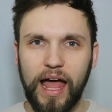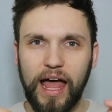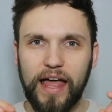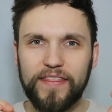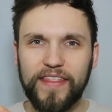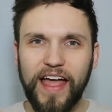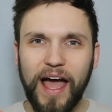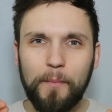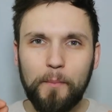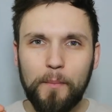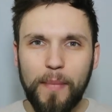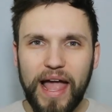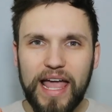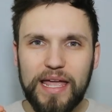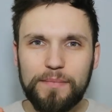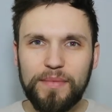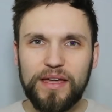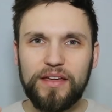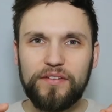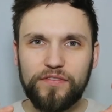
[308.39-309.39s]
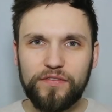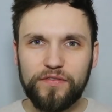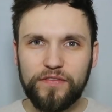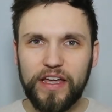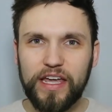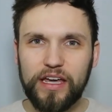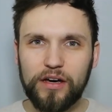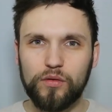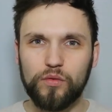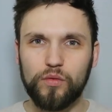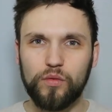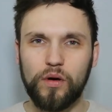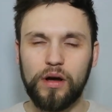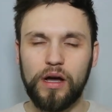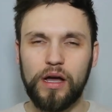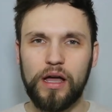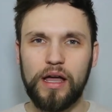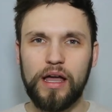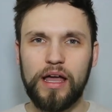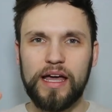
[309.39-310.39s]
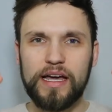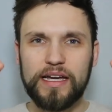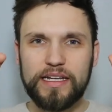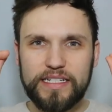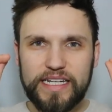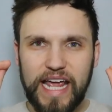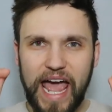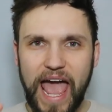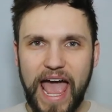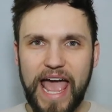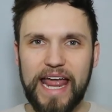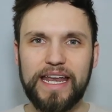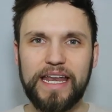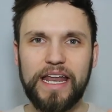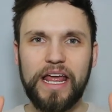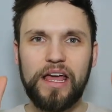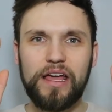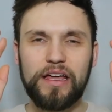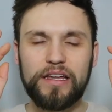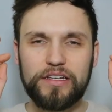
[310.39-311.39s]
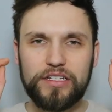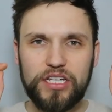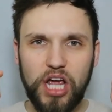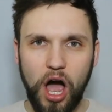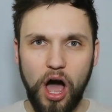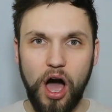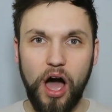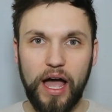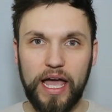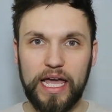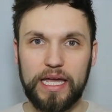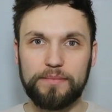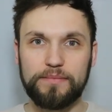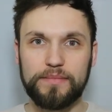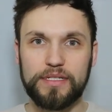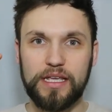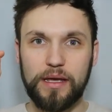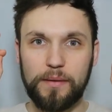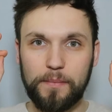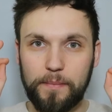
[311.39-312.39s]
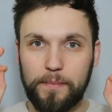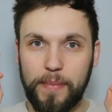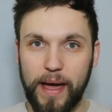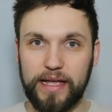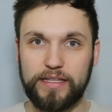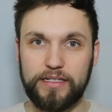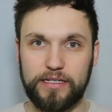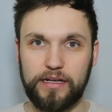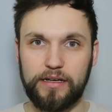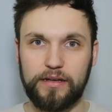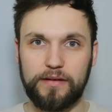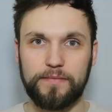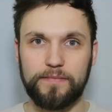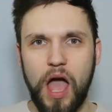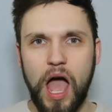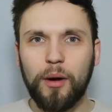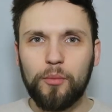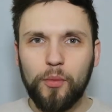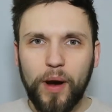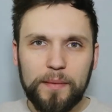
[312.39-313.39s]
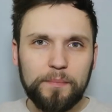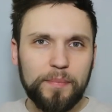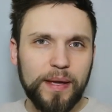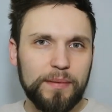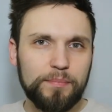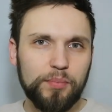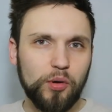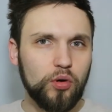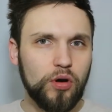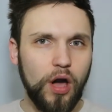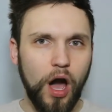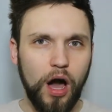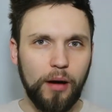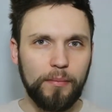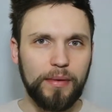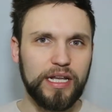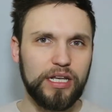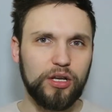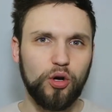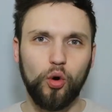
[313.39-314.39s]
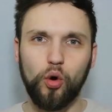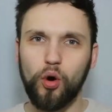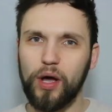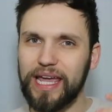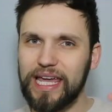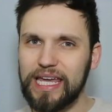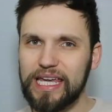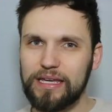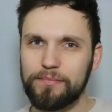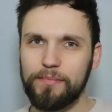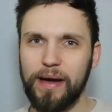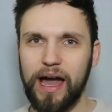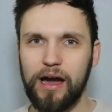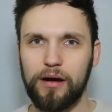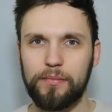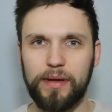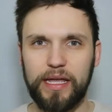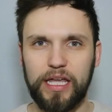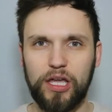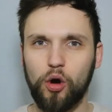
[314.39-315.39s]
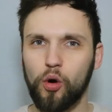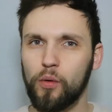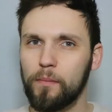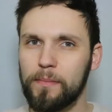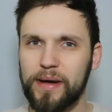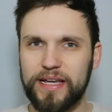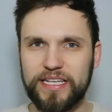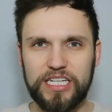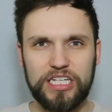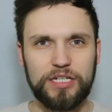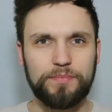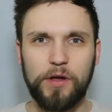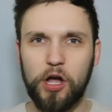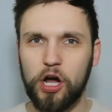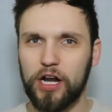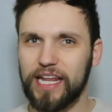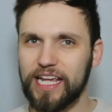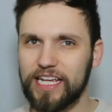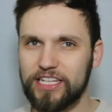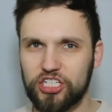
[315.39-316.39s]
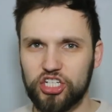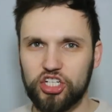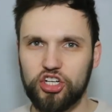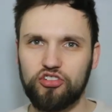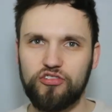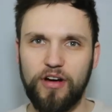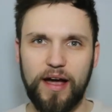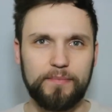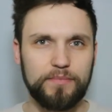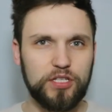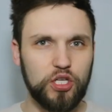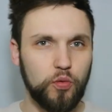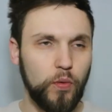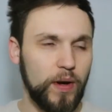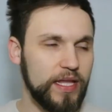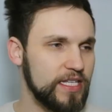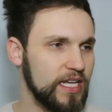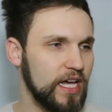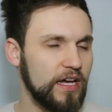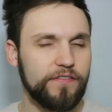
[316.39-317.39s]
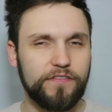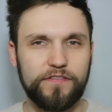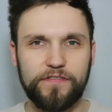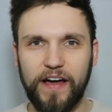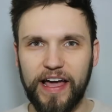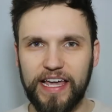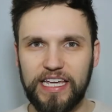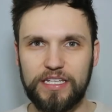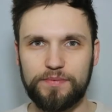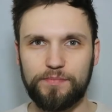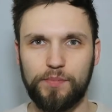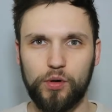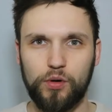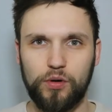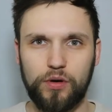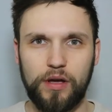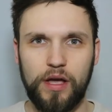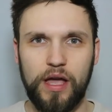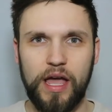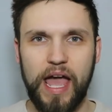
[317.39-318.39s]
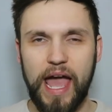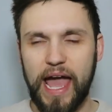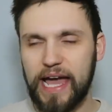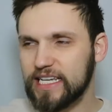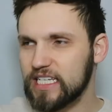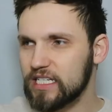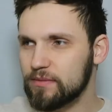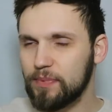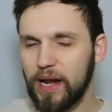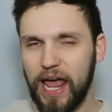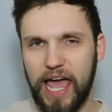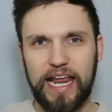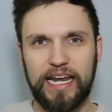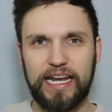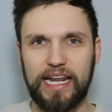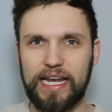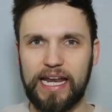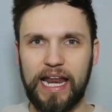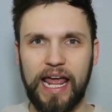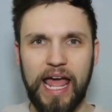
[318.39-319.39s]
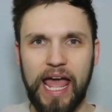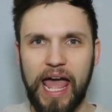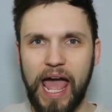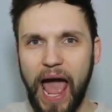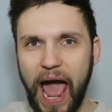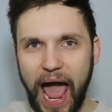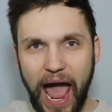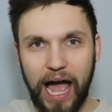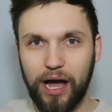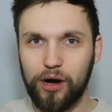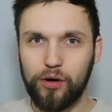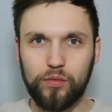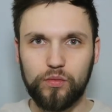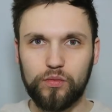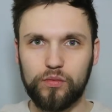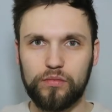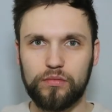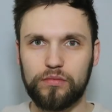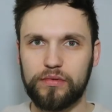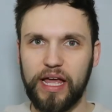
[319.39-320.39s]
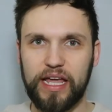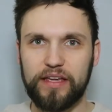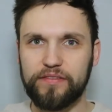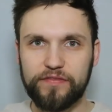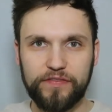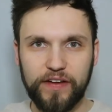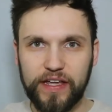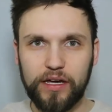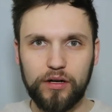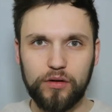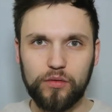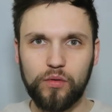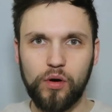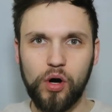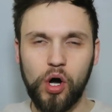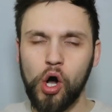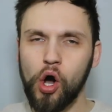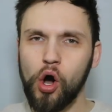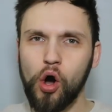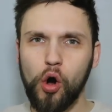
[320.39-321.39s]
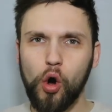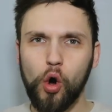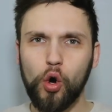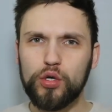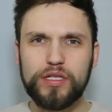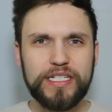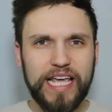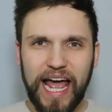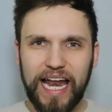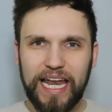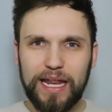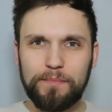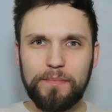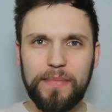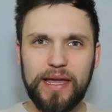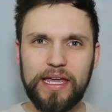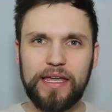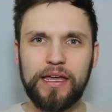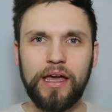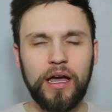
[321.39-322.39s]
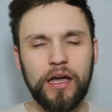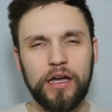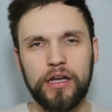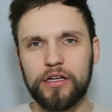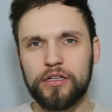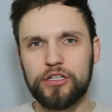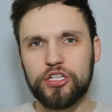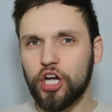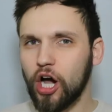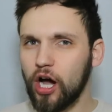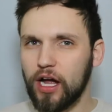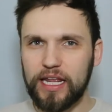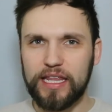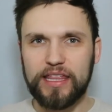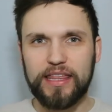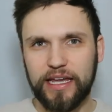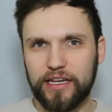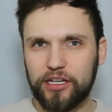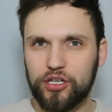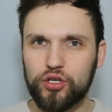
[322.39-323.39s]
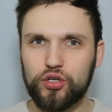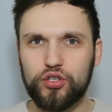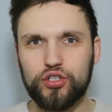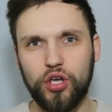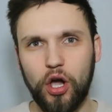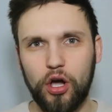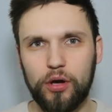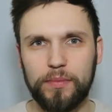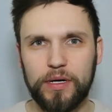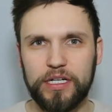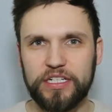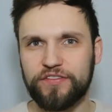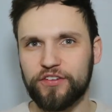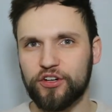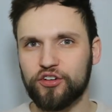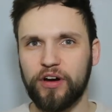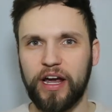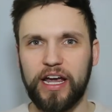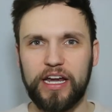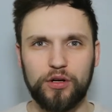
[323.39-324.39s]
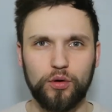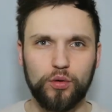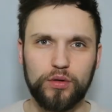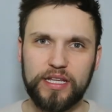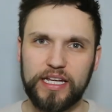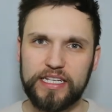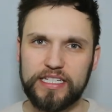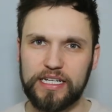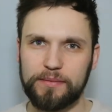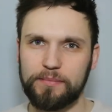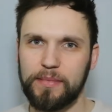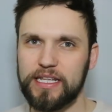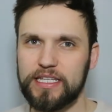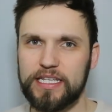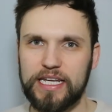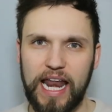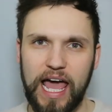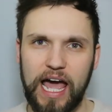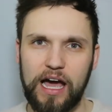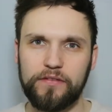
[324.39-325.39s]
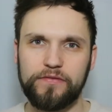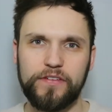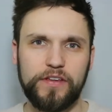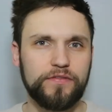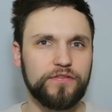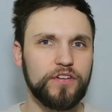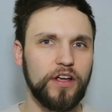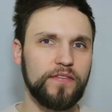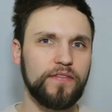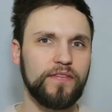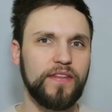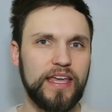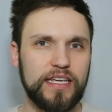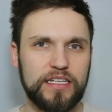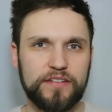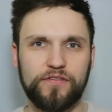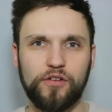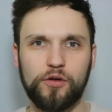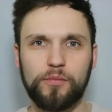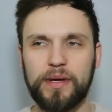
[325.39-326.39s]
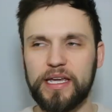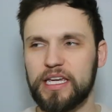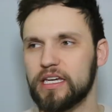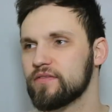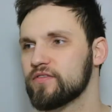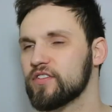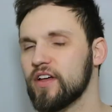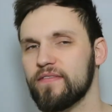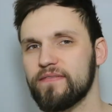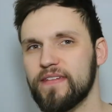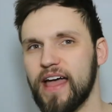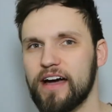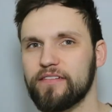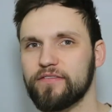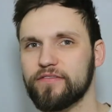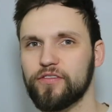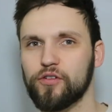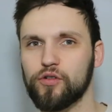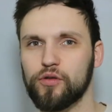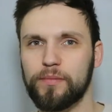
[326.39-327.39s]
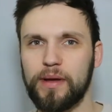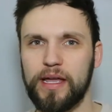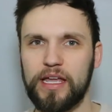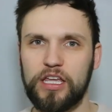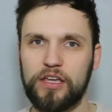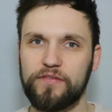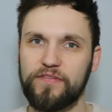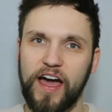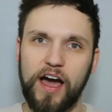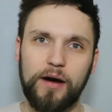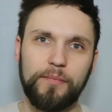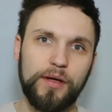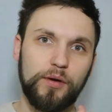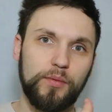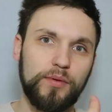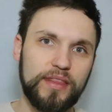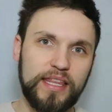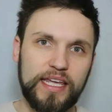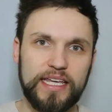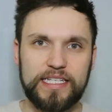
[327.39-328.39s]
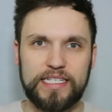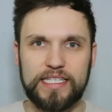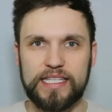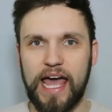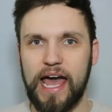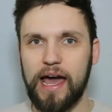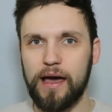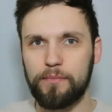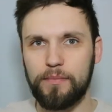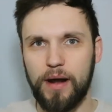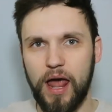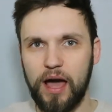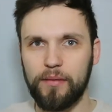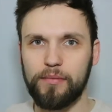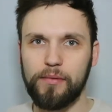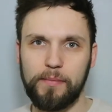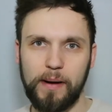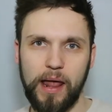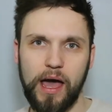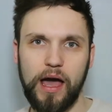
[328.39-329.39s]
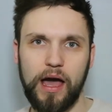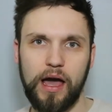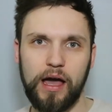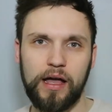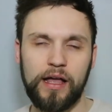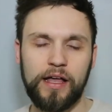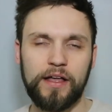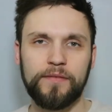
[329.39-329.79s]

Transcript: And that made me feel 10 times better. And when people comment or email me or message me on Instagram, Twitter, Facebook, explaining how they feel or telling me, Charlie, thank you so much for creating authentic mental health. You've done this for me, you've done that for me, you've helped me with this, that, blah, blah, blah.